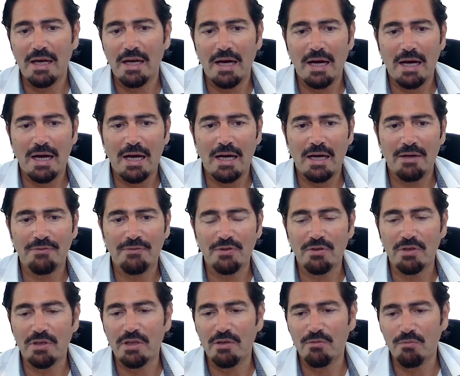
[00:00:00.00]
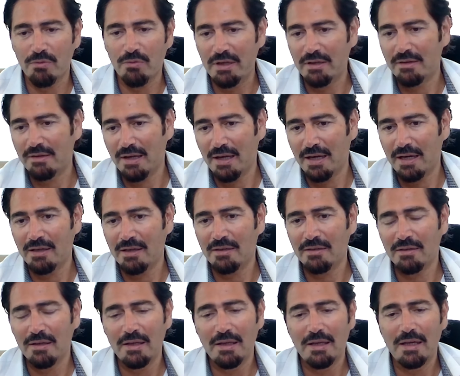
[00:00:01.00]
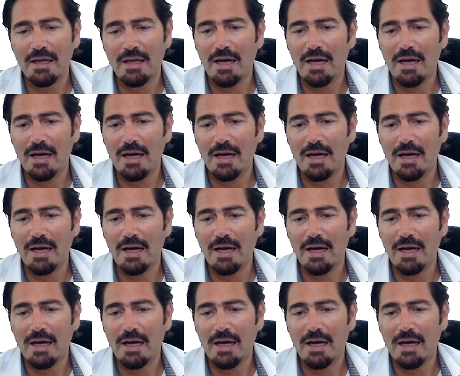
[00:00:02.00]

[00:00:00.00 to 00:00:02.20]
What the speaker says: If you look at retail,